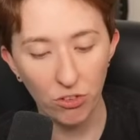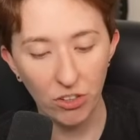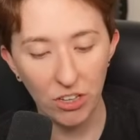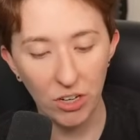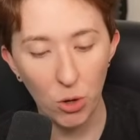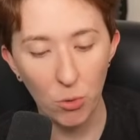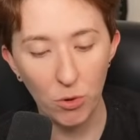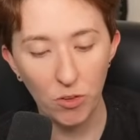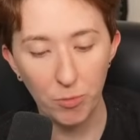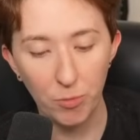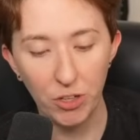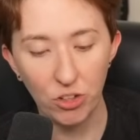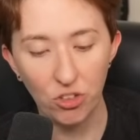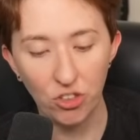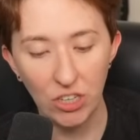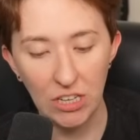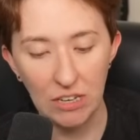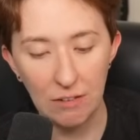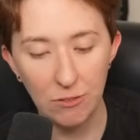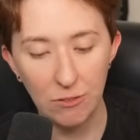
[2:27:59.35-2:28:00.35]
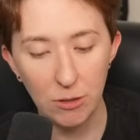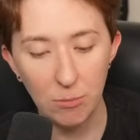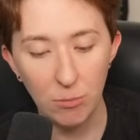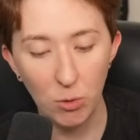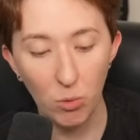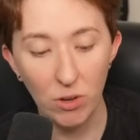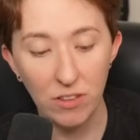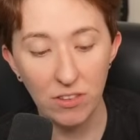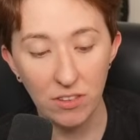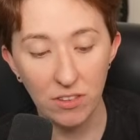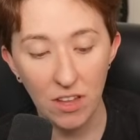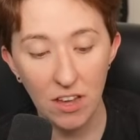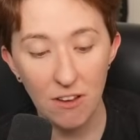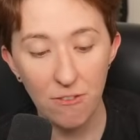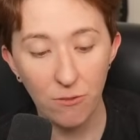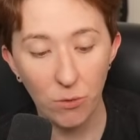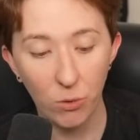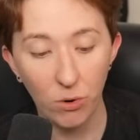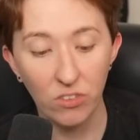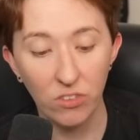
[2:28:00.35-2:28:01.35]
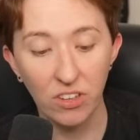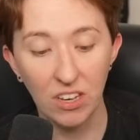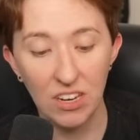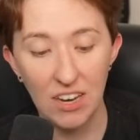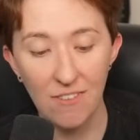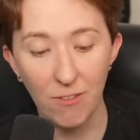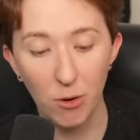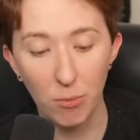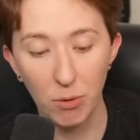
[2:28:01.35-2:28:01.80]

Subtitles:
can always be achieved, but one's life force can never be